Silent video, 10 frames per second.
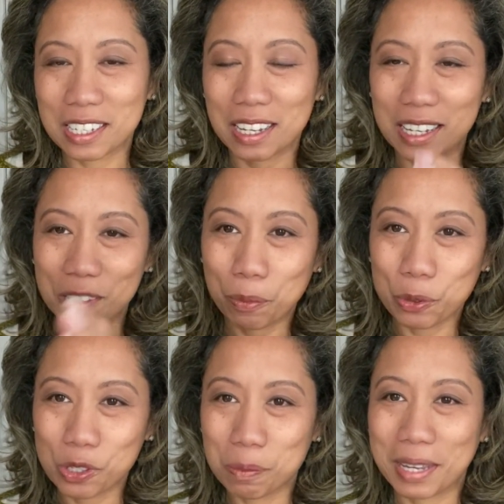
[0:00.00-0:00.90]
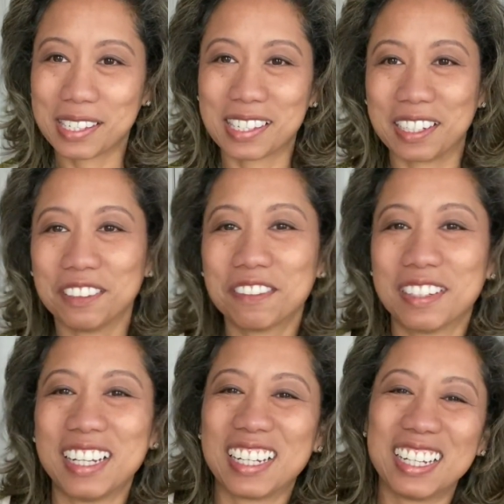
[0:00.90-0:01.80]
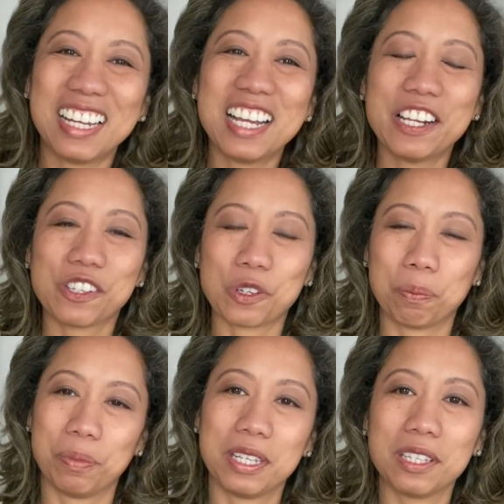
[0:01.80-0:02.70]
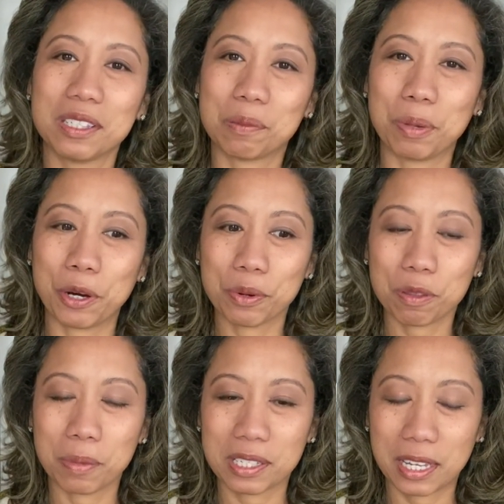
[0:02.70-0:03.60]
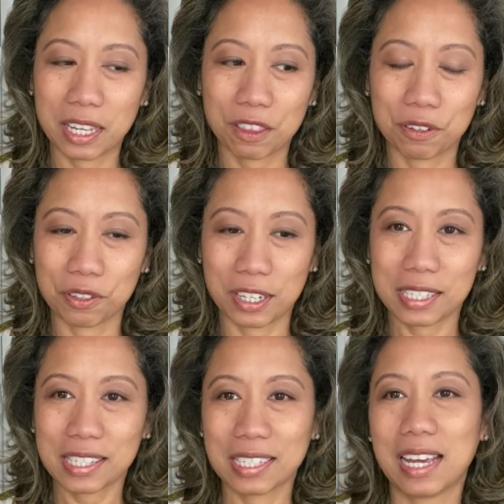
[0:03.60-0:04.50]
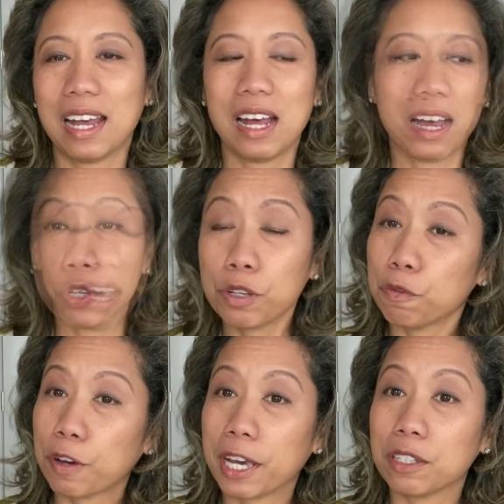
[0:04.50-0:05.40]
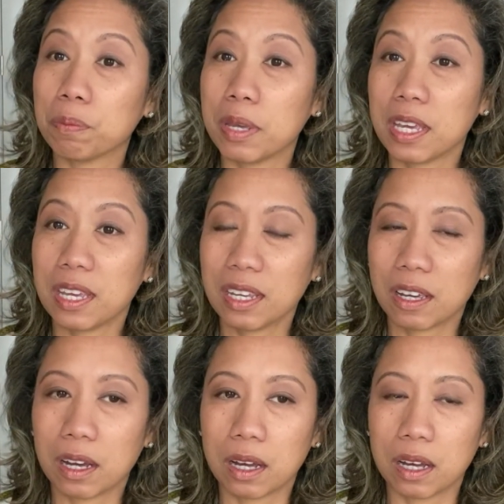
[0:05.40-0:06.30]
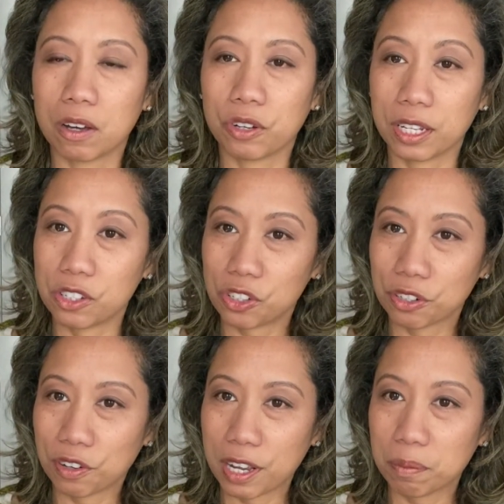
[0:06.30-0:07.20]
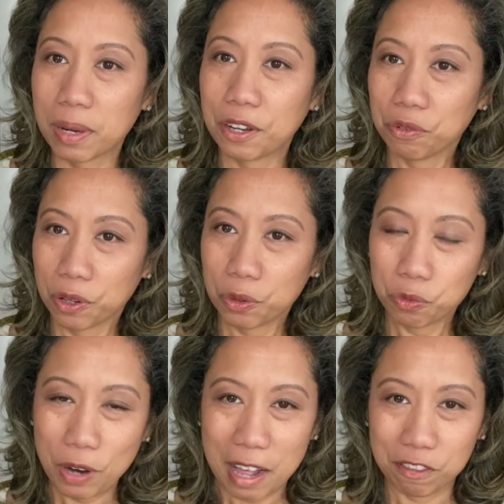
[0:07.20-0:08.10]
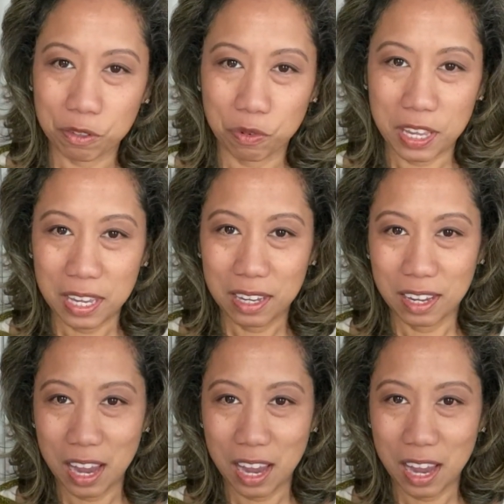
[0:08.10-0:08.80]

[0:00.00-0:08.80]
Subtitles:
as opposed to myself. So please bear with me as I get through this. You can find me on Instagram and on Ravelry